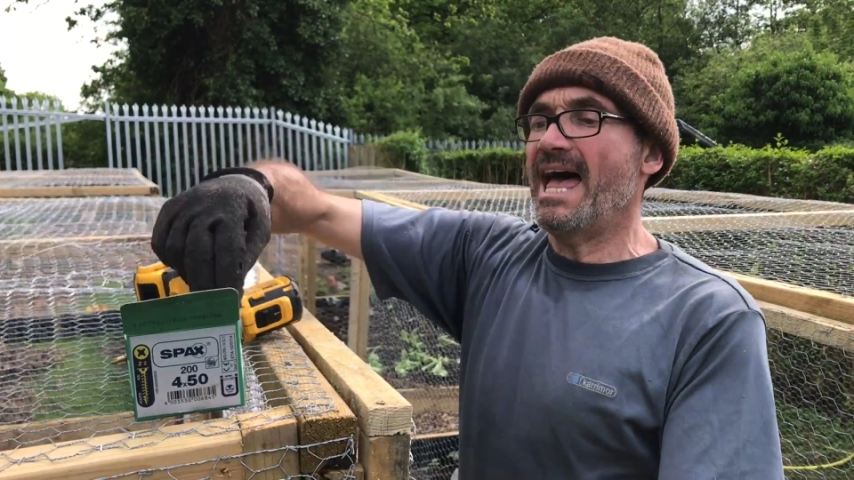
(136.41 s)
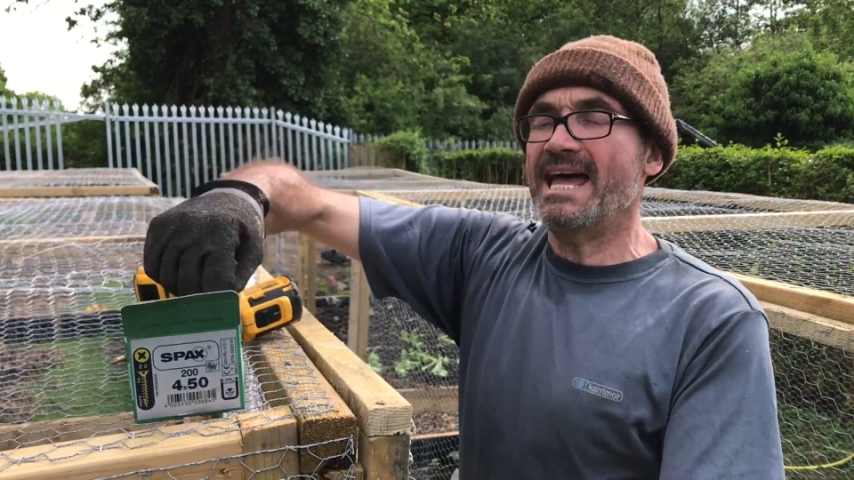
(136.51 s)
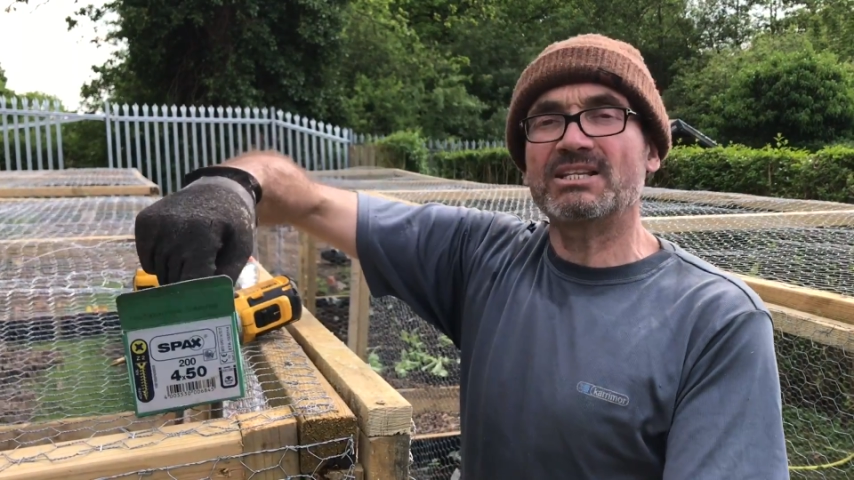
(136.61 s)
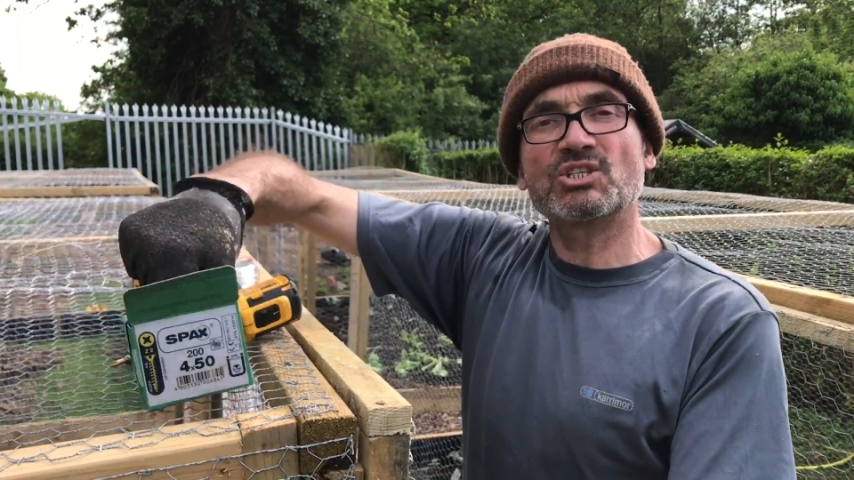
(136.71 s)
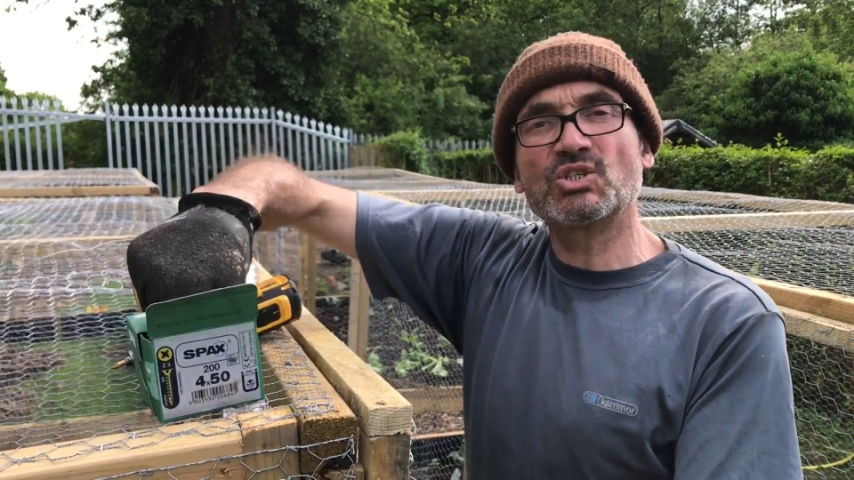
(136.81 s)

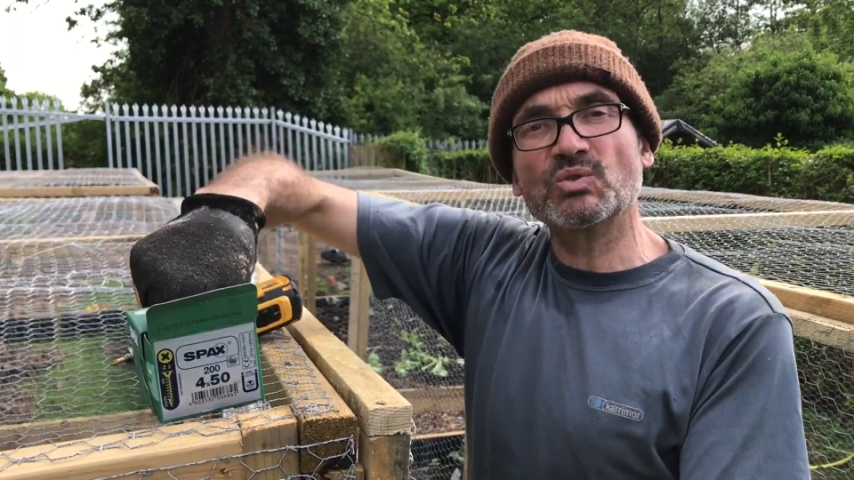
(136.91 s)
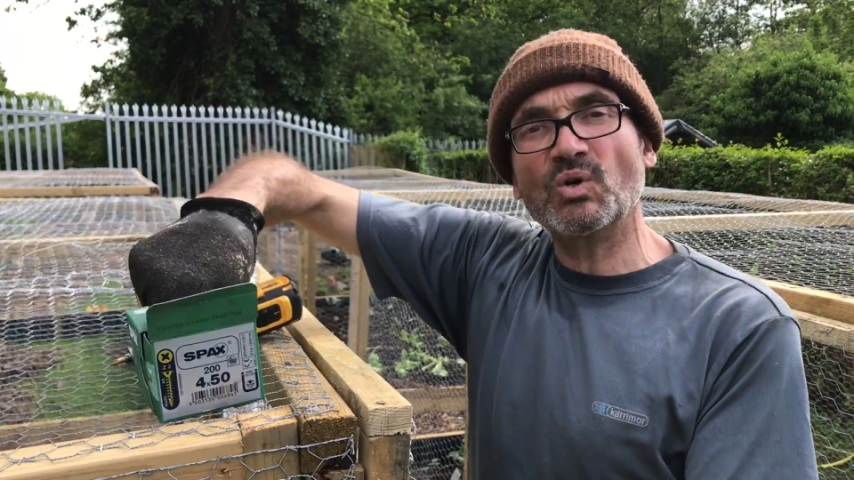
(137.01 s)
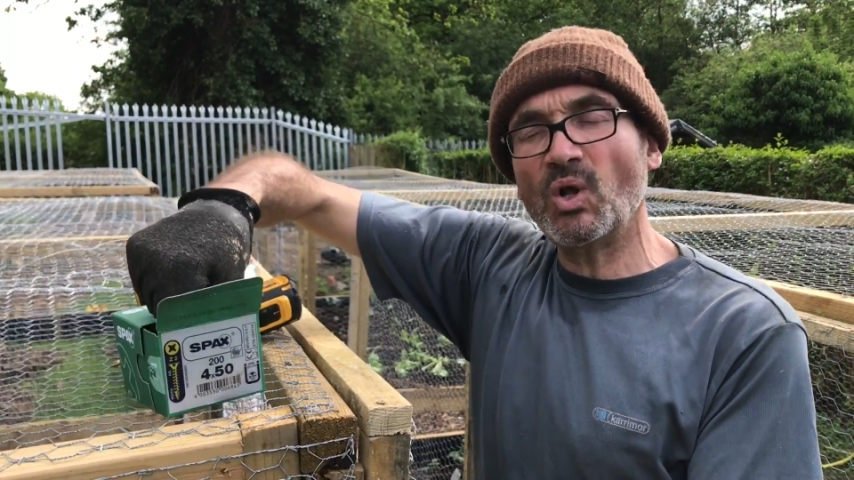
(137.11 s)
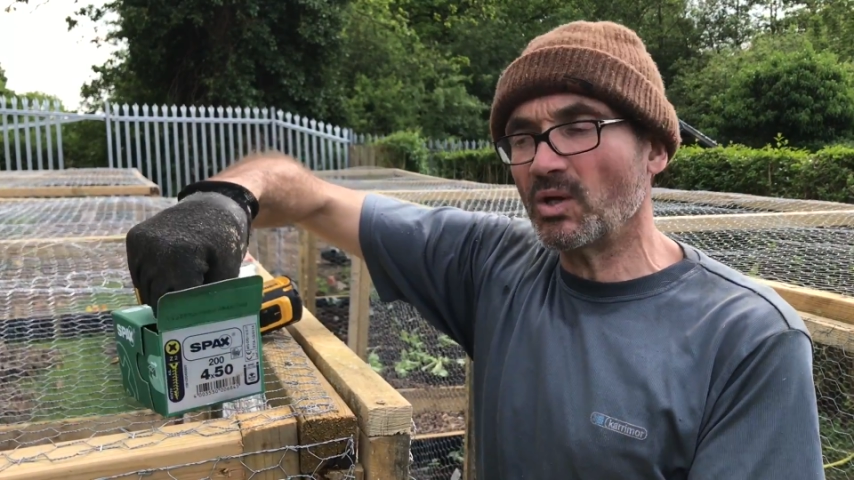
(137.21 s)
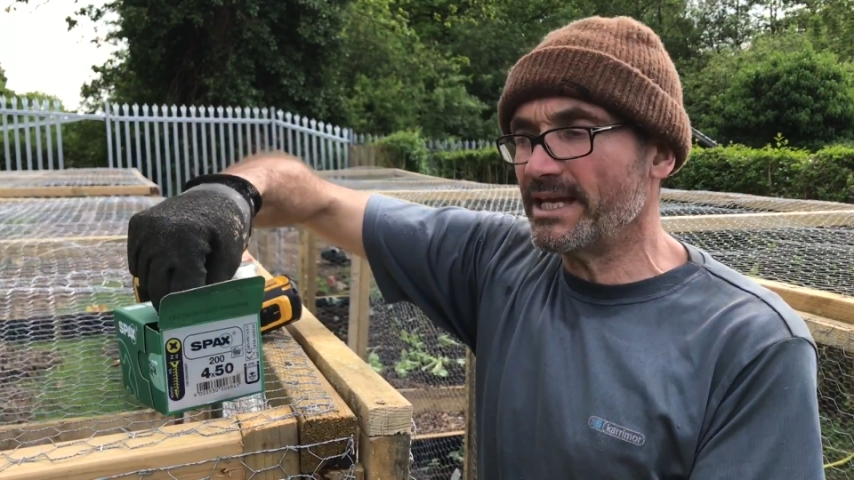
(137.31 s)
and to
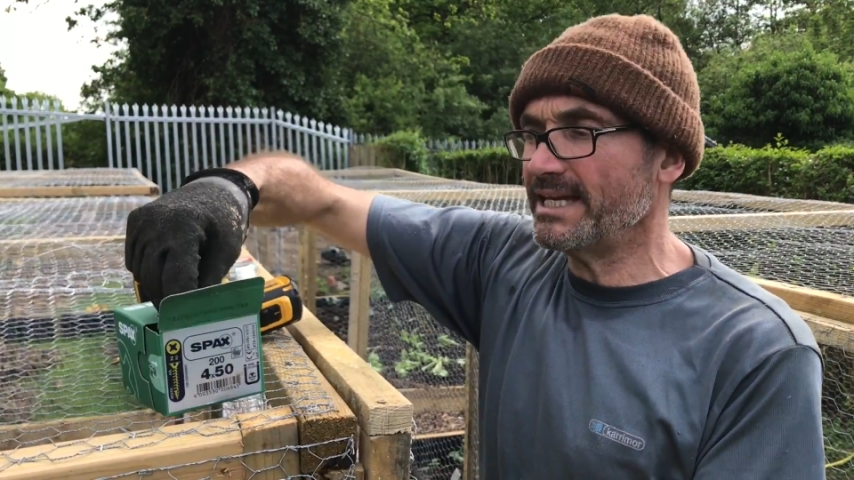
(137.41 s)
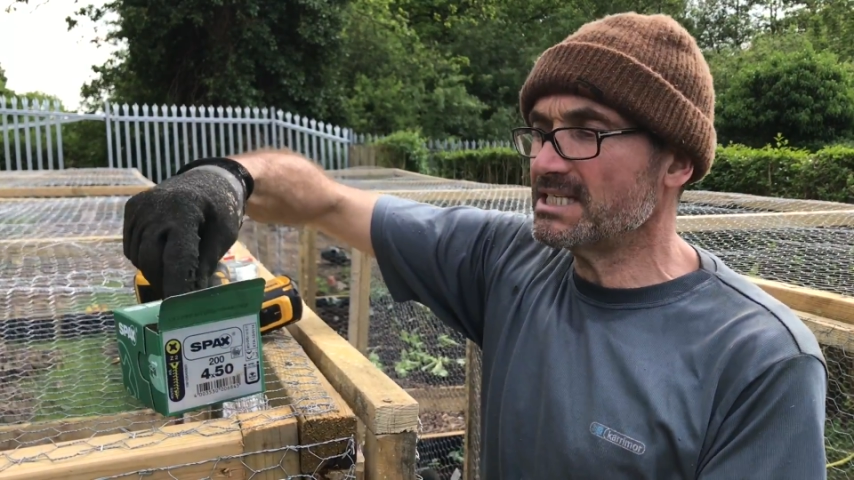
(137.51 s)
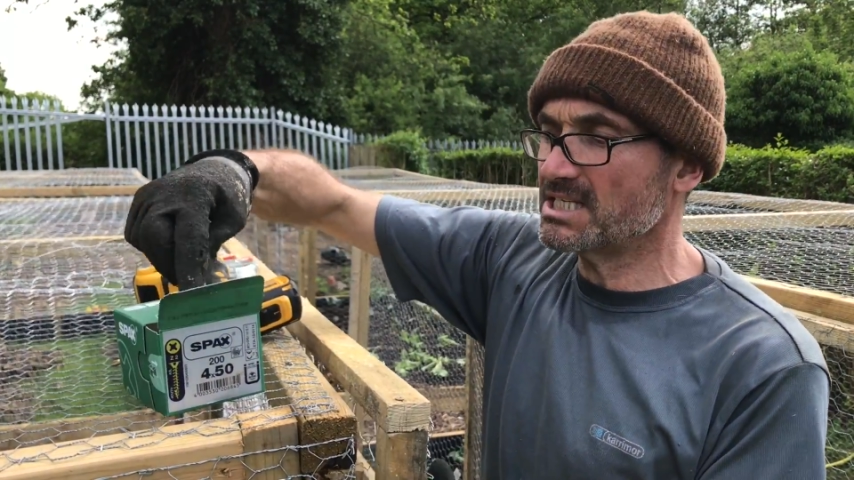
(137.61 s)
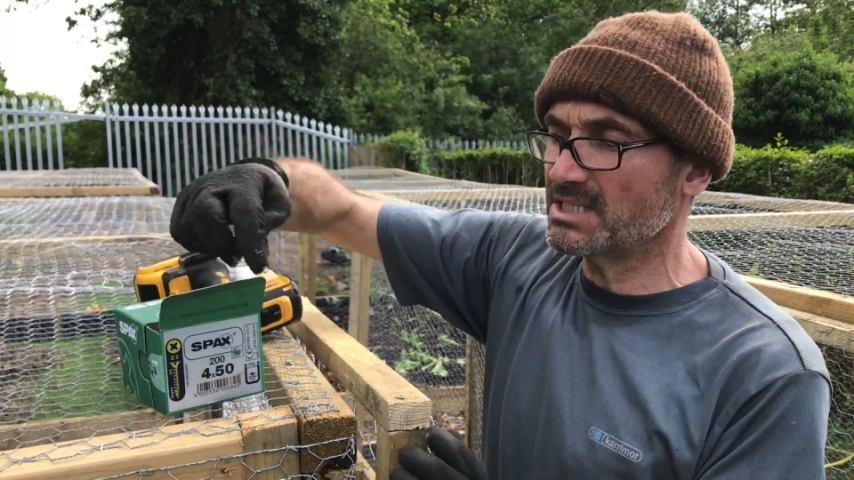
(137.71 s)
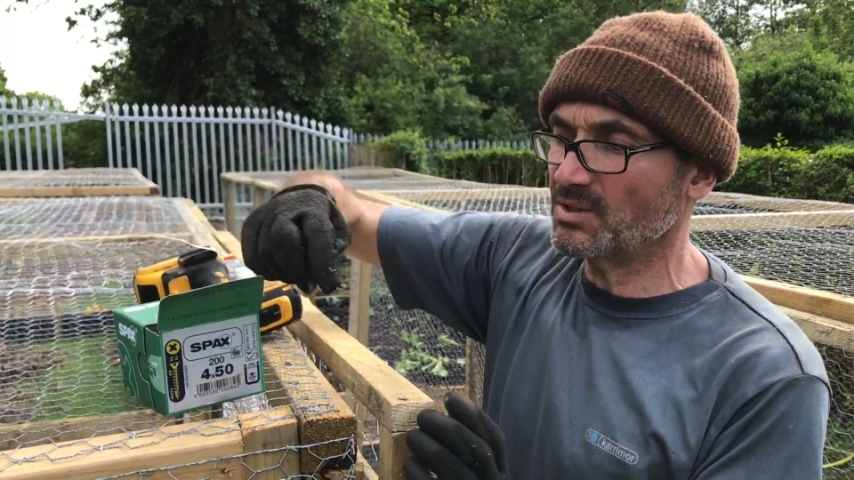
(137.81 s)
hold
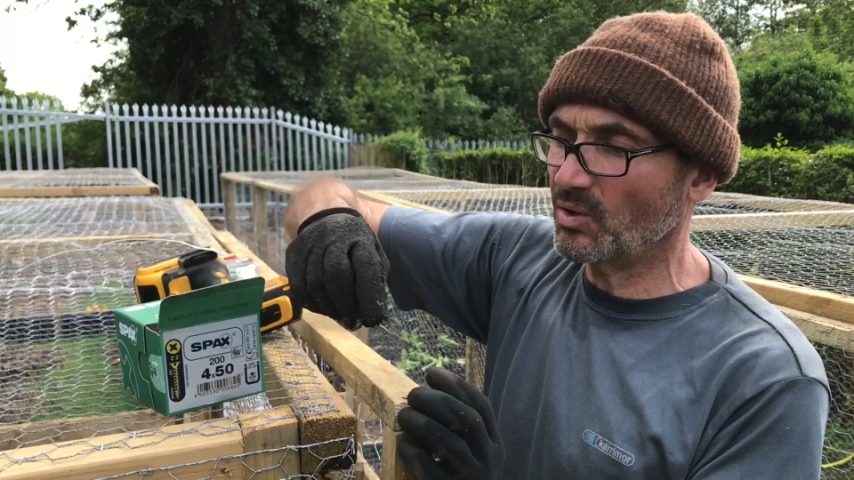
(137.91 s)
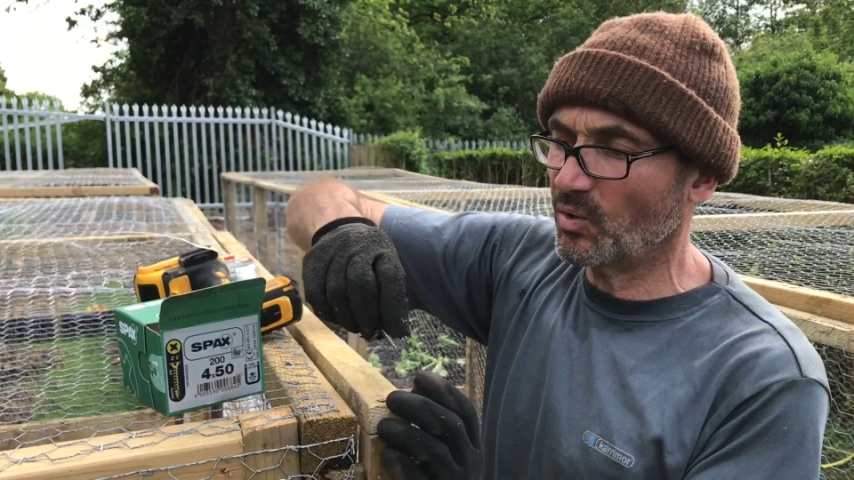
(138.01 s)
it